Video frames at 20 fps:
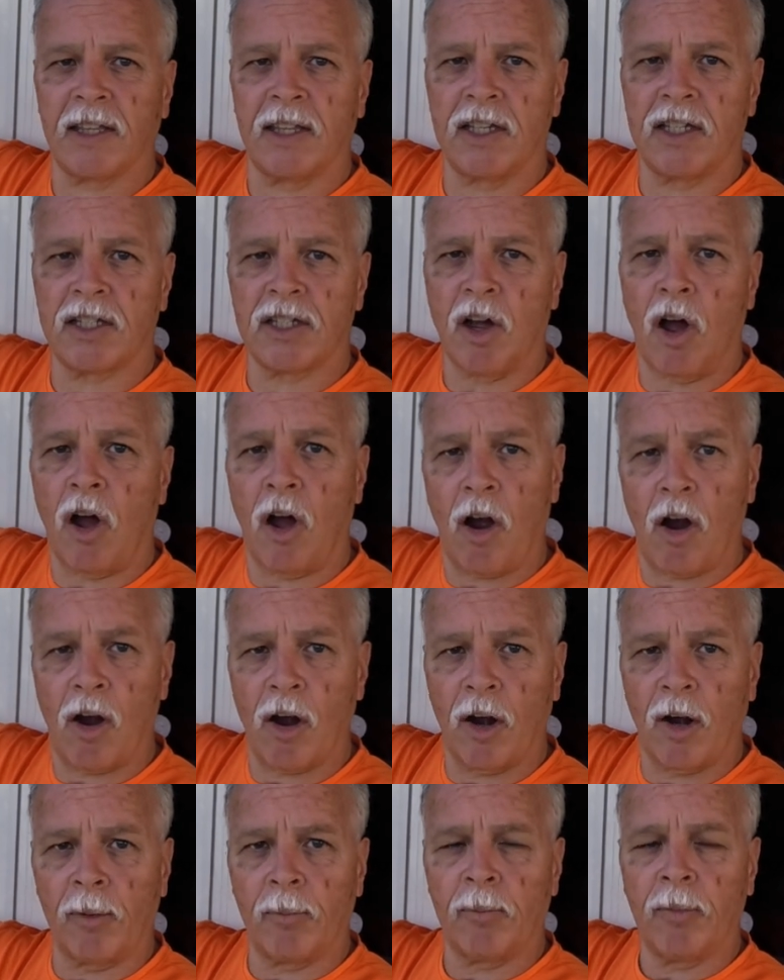this
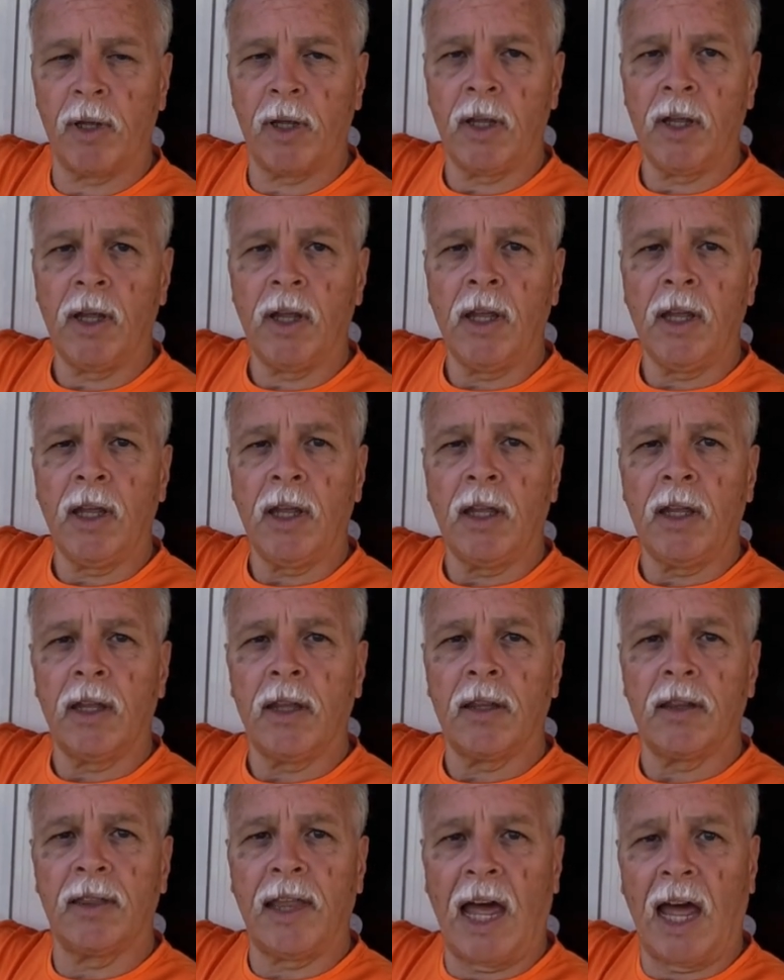arm
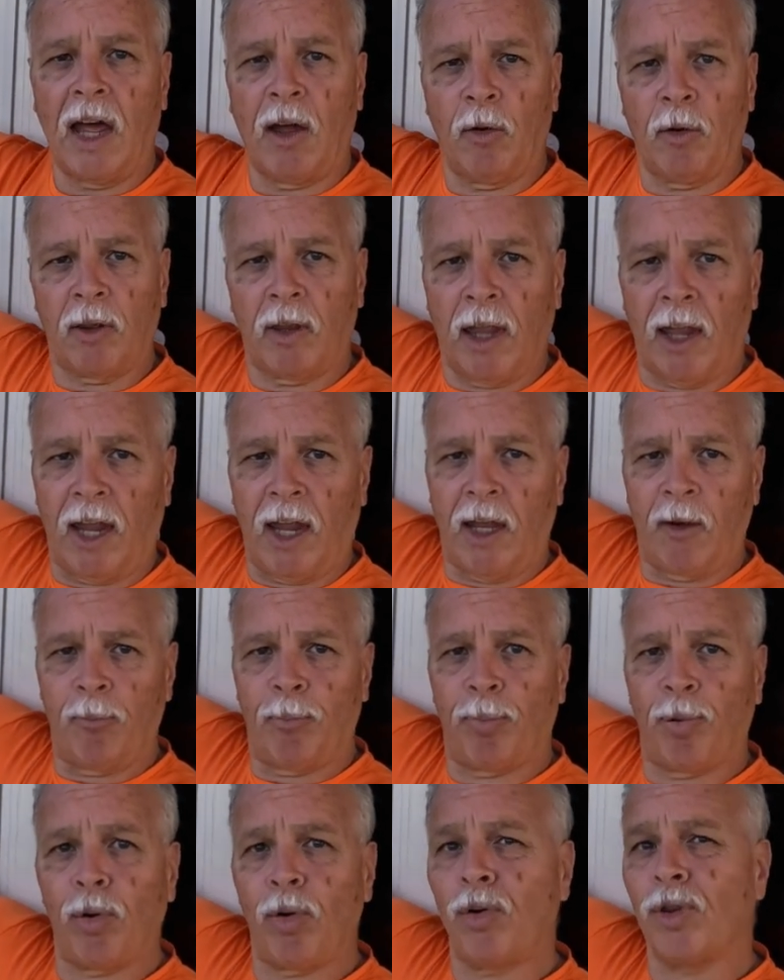that it
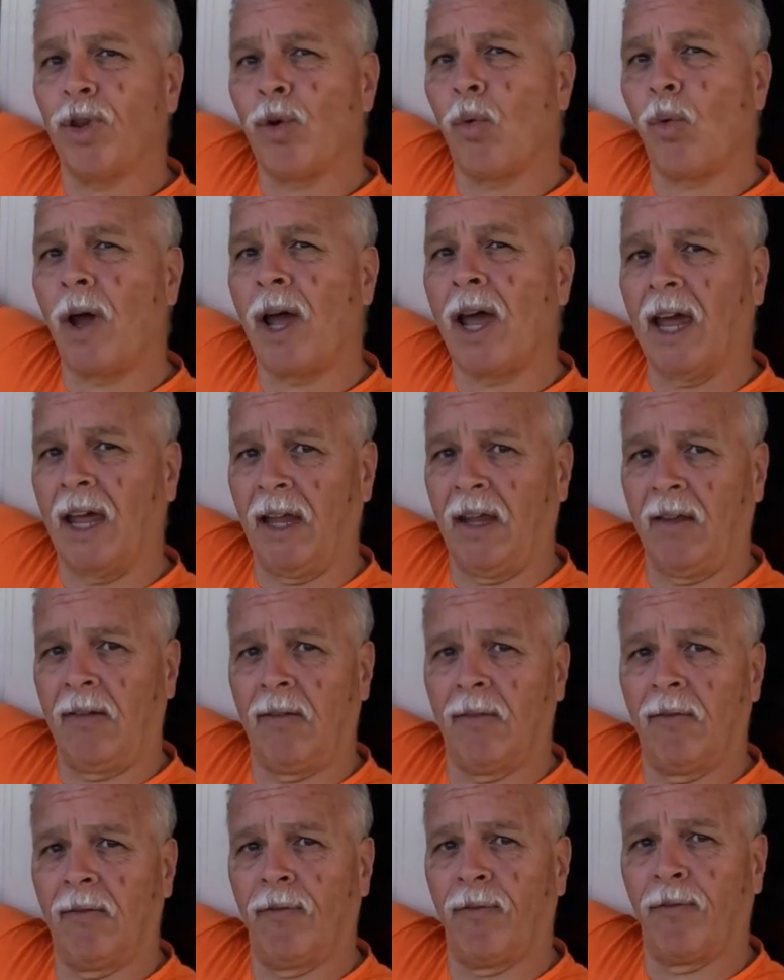pulled away
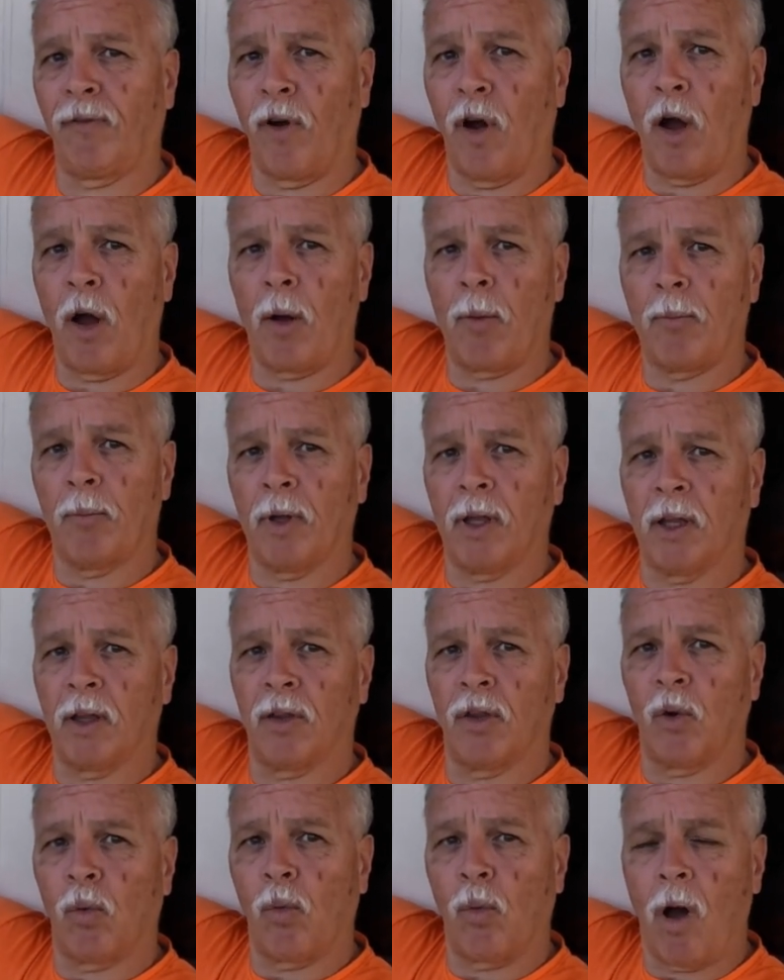from
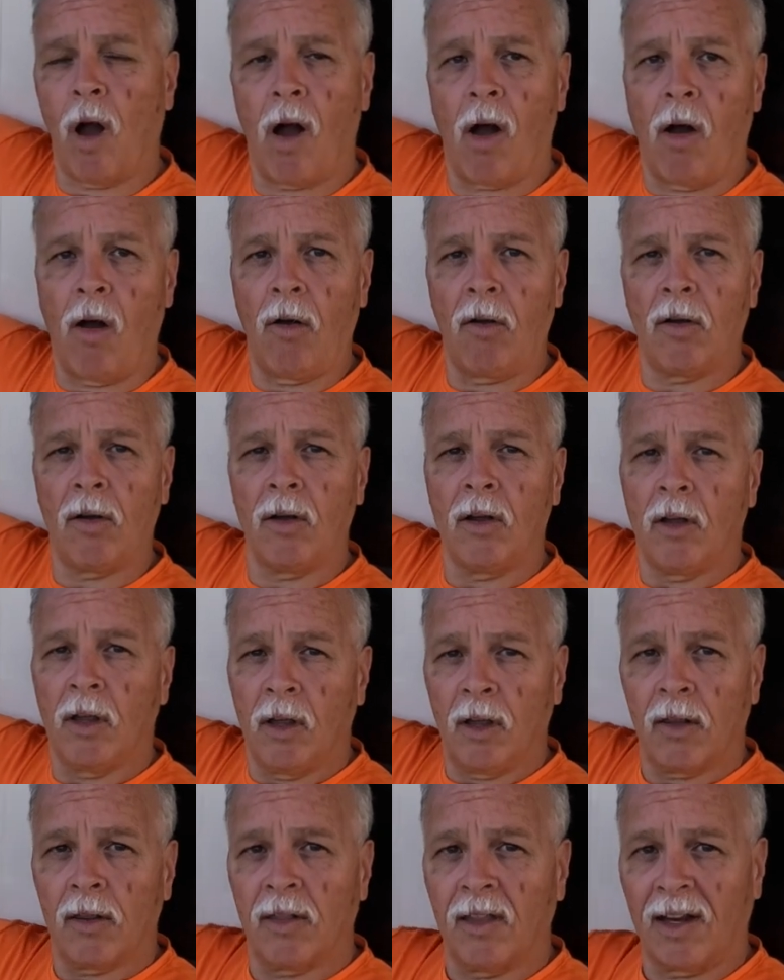the wall.
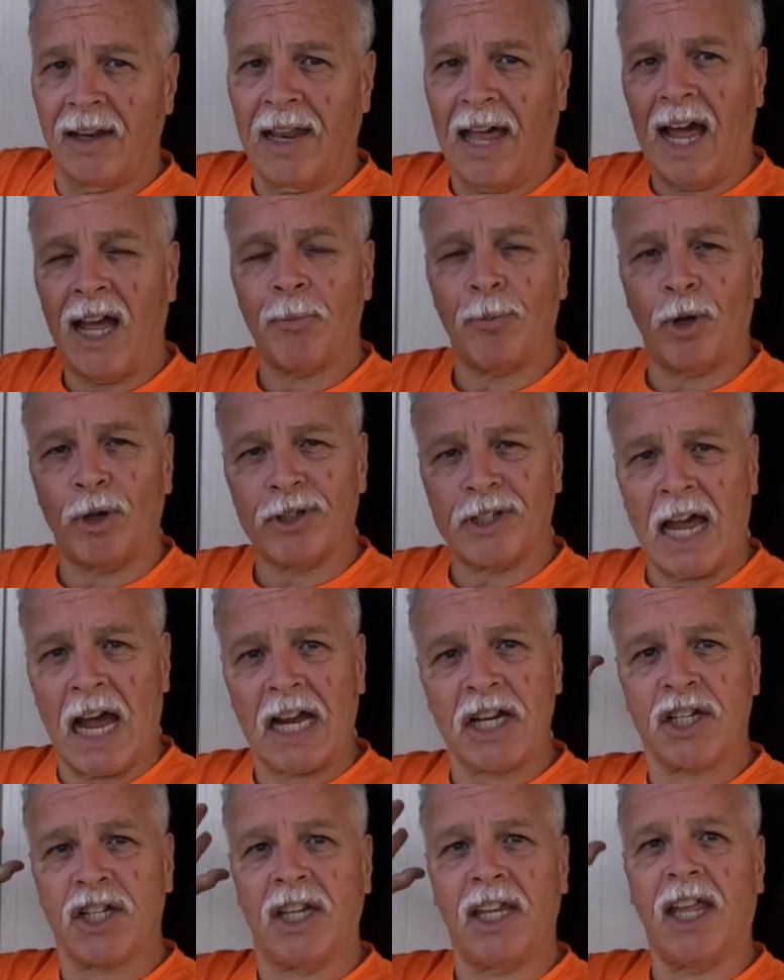The lag bolts
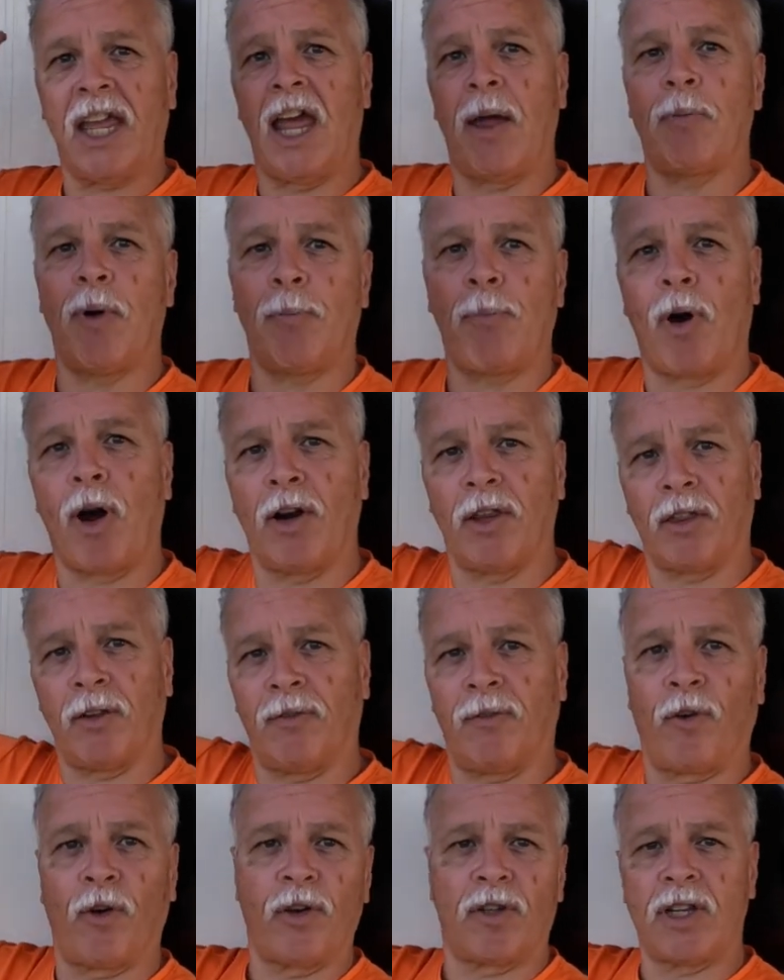actually came apart,
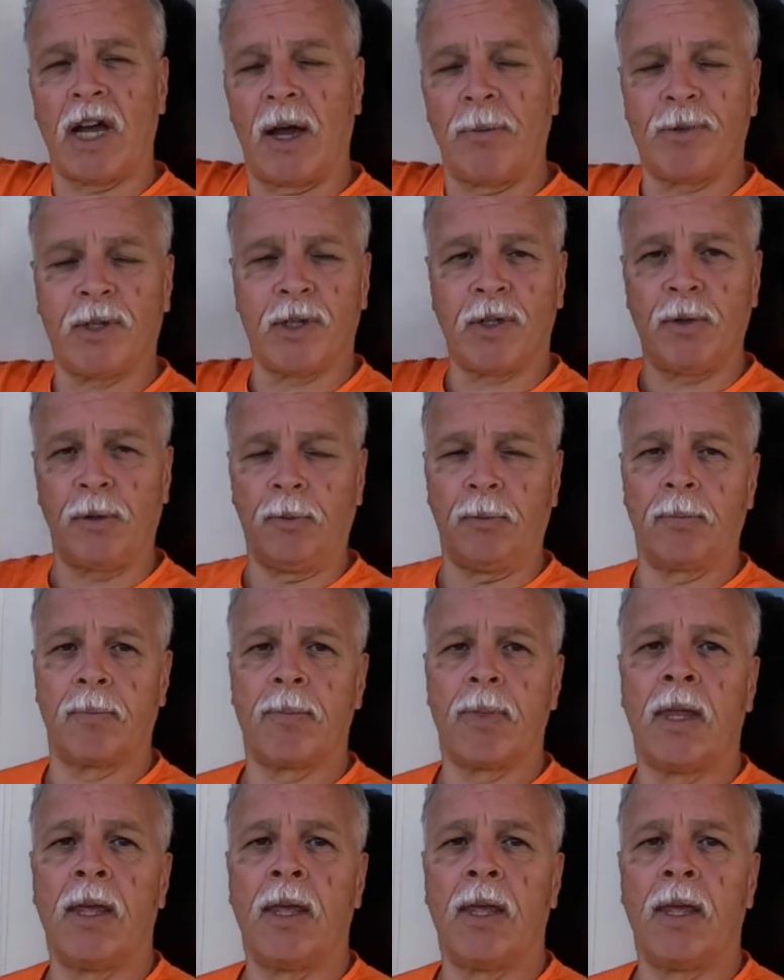the fir top two.